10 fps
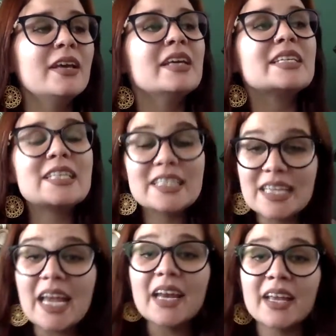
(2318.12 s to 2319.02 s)

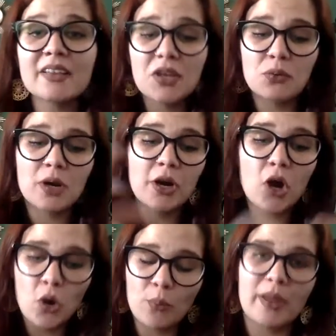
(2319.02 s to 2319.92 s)
Stating that you are
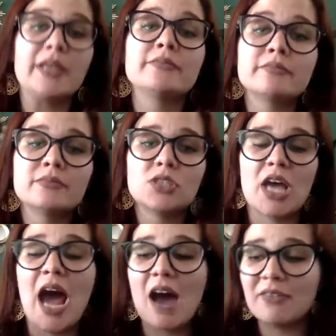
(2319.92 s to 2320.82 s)
open to
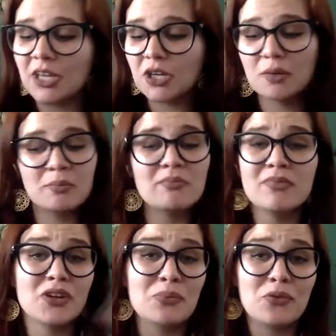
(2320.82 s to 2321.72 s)
having
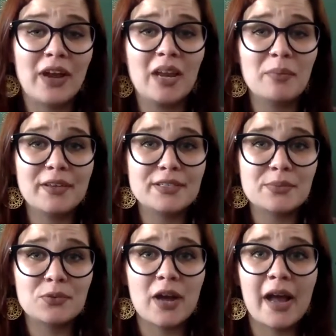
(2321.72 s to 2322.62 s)
your brain be
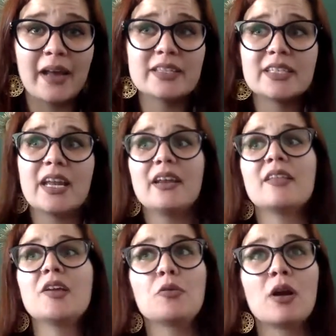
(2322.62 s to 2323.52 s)
surprised, stating
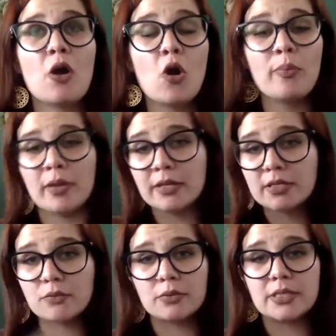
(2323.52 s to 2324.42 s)
that you are open
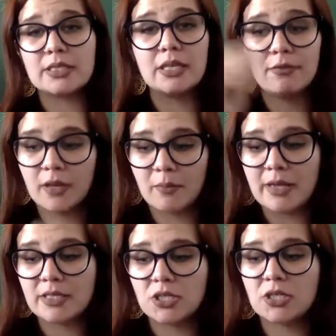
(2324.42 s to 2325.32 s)
to receiving
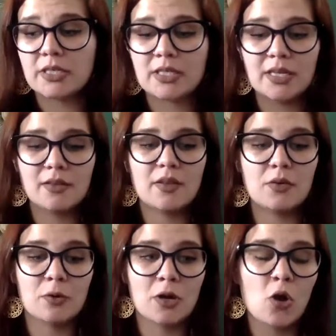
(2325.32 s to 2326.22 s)
messages, stating that
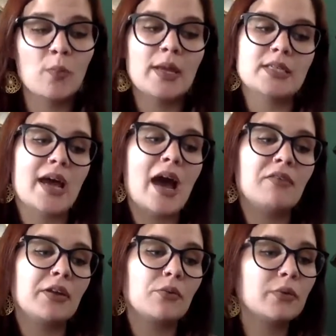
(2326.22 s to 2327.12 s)
you are open to
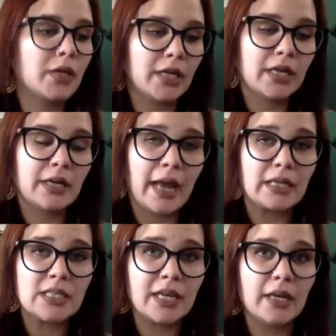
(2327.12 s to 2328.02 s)
having a really
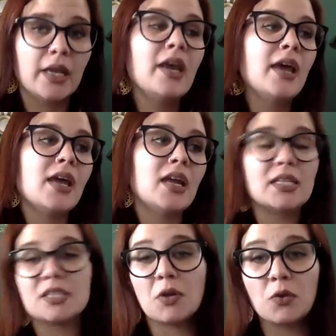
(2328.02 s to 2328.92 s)
connected and
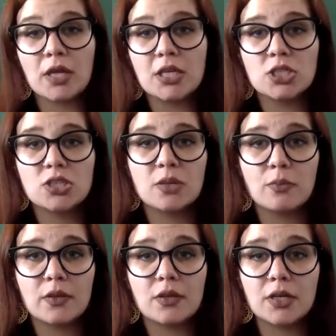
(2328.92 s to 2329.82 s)
intimate relationship
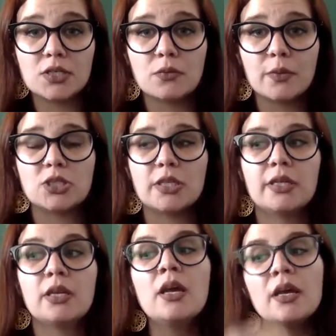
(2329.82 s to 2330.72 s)
with your
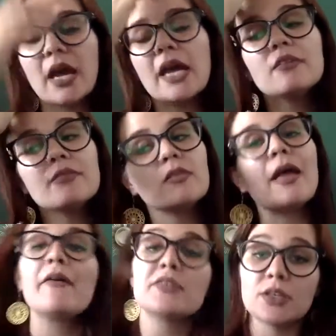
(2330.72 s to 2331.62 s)
intuition, kind of
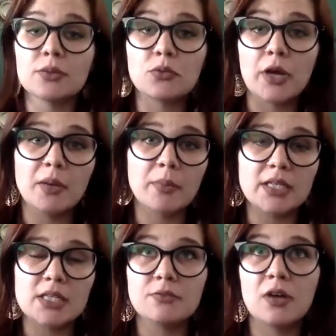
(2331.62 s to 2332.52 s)
allows your brain, by
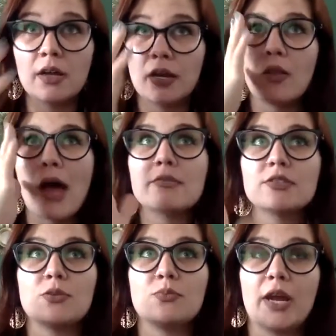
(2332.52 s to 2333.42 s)
default, it allows
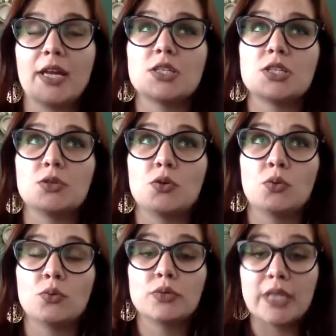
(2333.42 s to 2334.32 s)
your brain
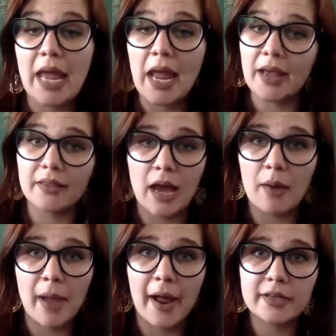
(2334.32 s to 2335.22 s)
to take
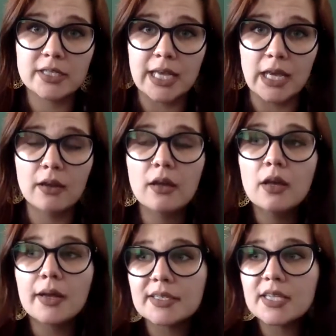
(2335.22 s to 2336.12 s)
that back seat
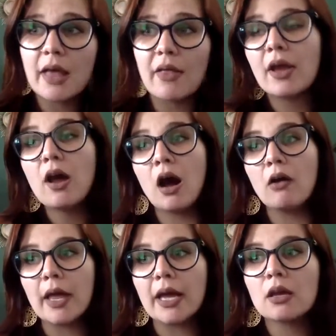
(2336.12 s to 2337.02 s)
and say, like, oh,
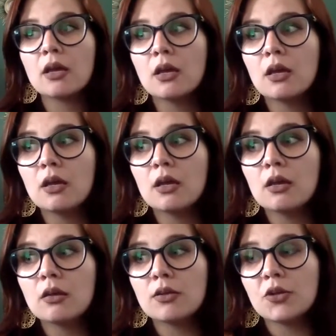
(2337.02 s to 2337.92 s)
like,
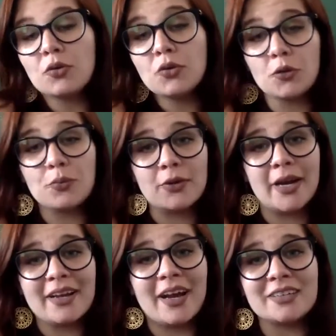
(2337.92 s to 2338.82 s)
your
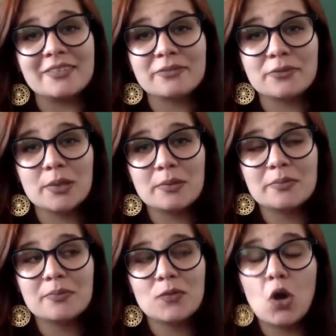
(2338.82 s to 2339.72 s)
brain kind of
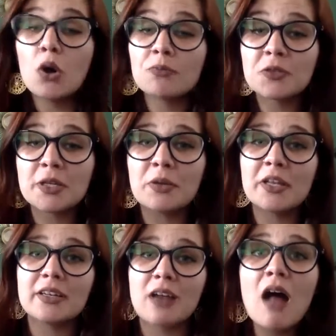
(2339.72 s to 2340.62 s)
hopefully will
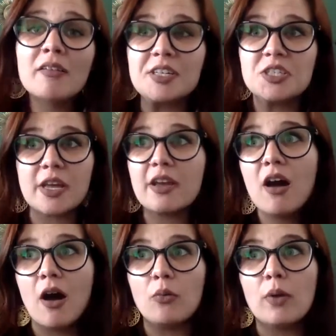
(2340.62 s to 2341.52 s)
acknowledge, like,
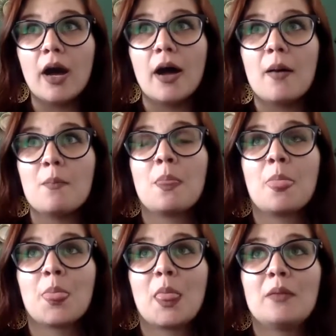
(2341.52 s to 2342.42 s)
oh,
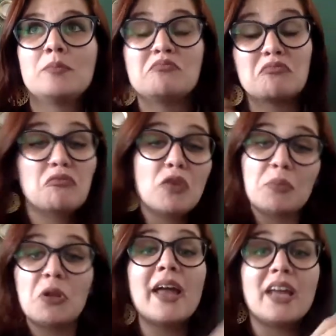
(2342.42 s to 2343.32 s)
we're
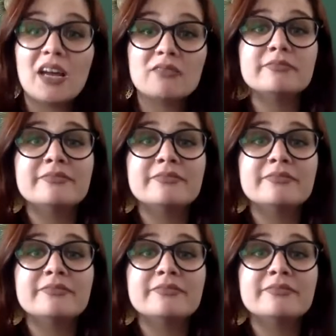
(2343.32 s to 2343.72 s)
playing